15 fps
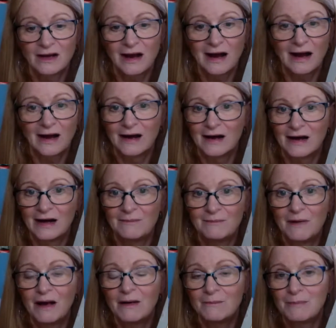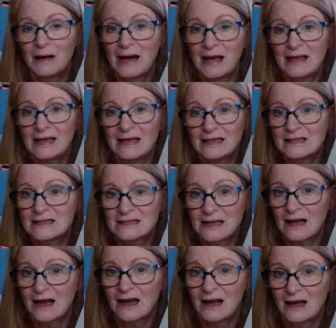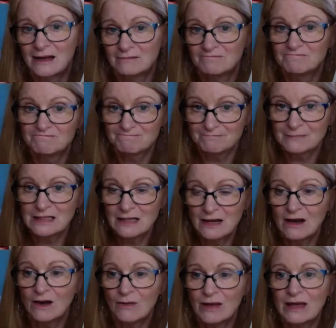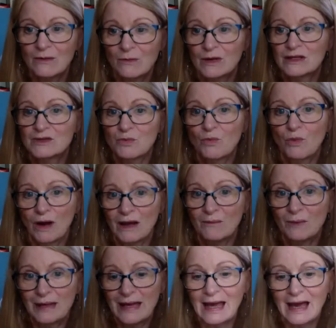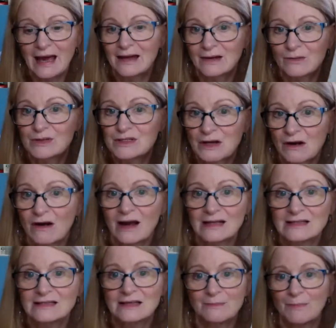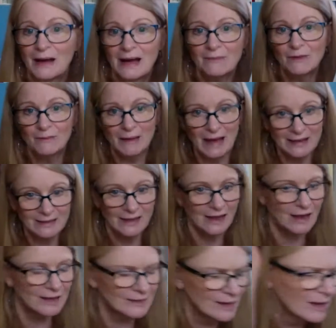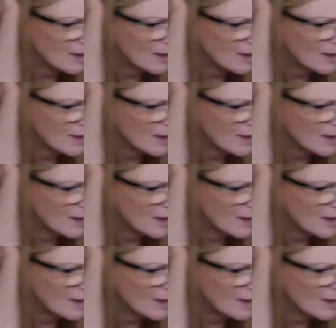But it's, it was what we had. It was our IC Bible back then.